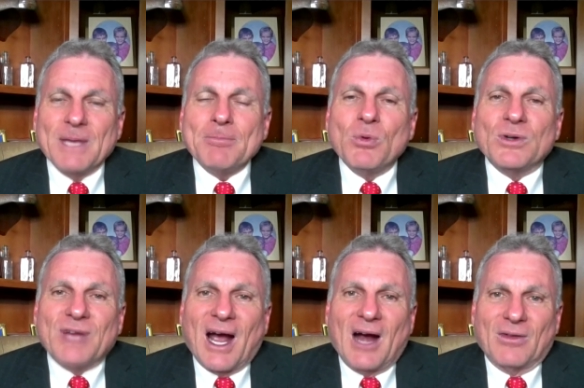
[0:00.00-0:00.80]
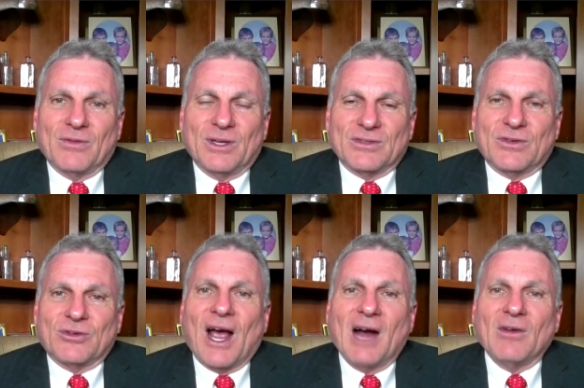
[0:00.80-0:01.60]
People are tired of this.
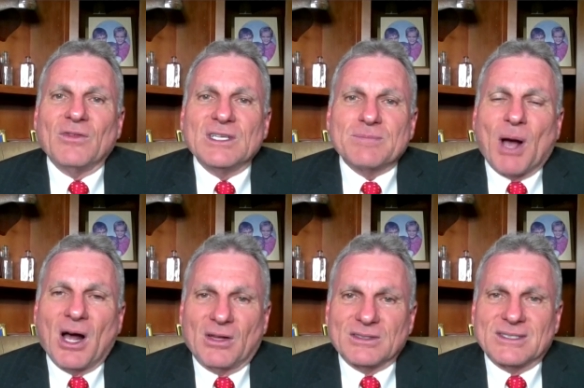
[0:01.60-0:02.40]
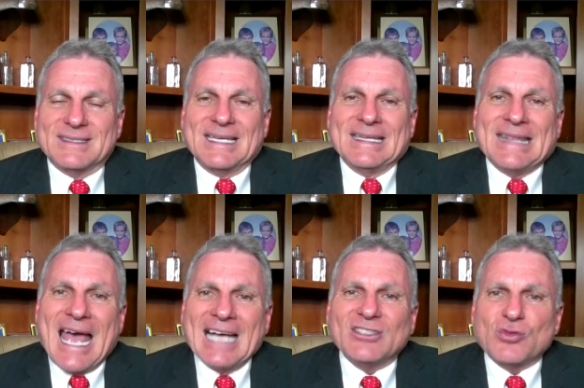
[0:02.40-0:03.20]
They're tired of these policies, and
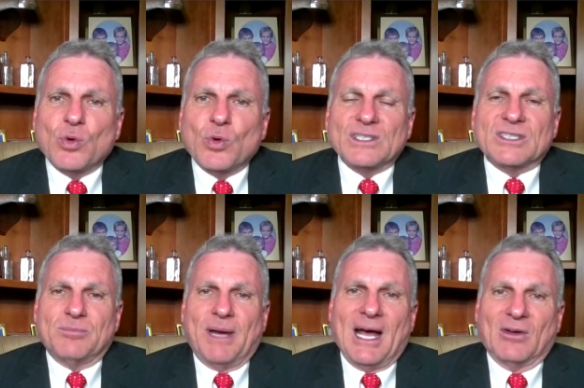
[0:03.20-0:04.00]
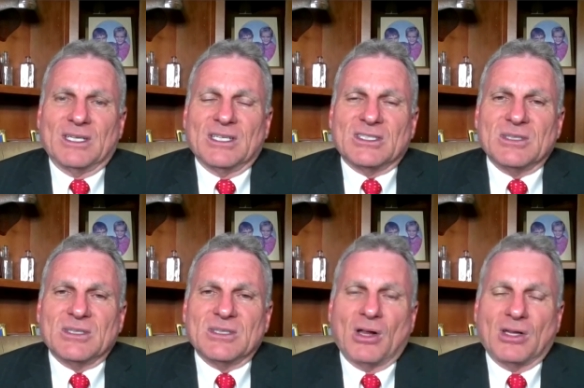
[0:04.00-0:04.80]
that's what it's about. It's
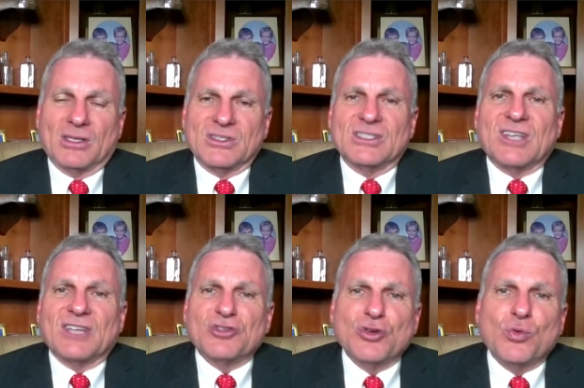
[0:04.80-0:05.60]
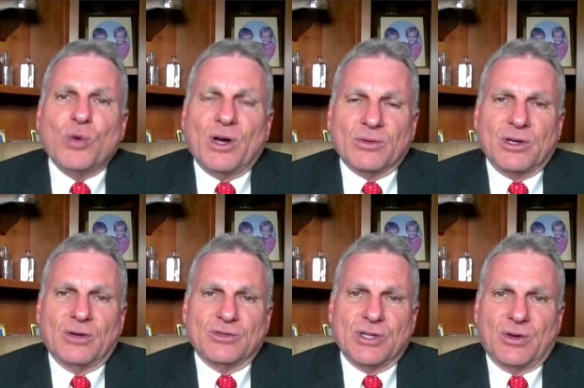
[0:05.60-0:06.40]
about policies, as you well
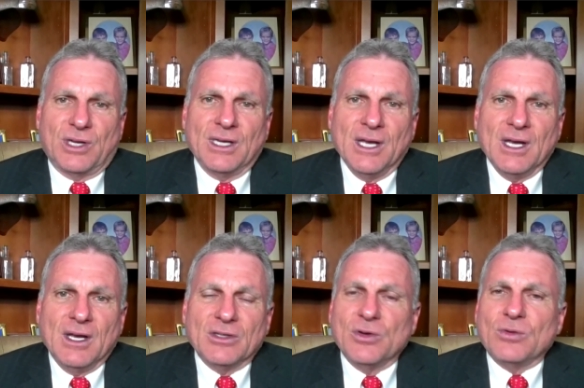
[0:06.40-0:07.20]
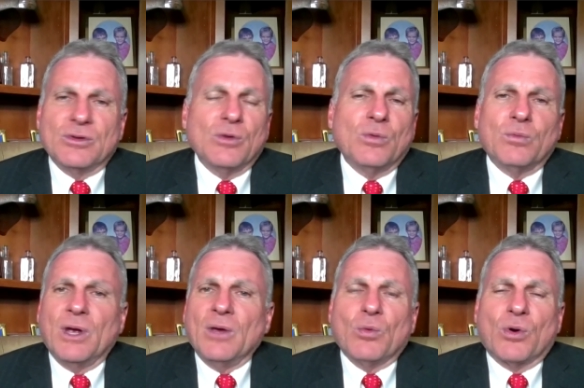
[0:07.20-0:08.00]
know, Jody. You
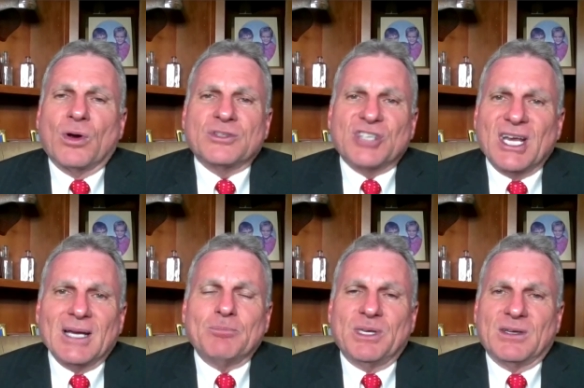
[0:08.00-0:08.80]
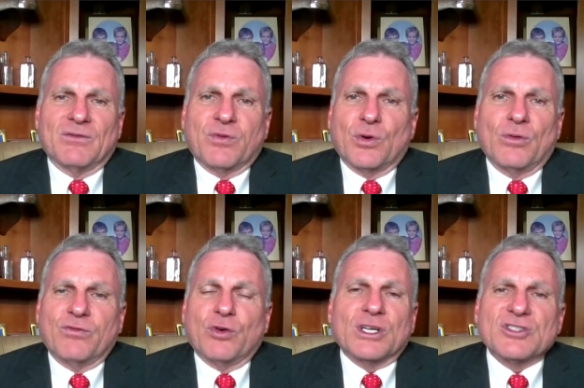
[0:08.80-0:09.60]
you were a champion
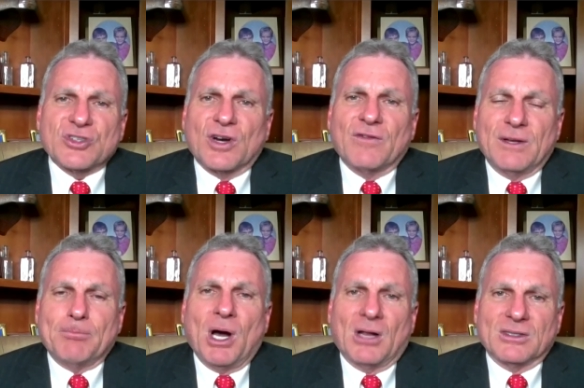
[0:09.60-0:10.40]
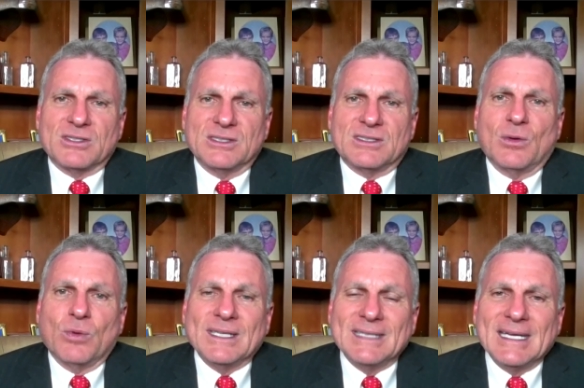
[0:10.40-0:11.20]
for for conservative policies
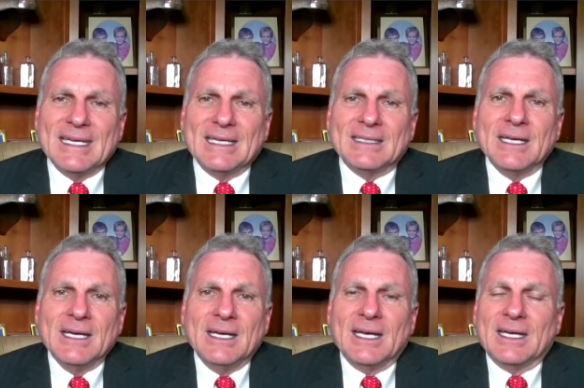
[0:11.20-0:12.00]
that we need,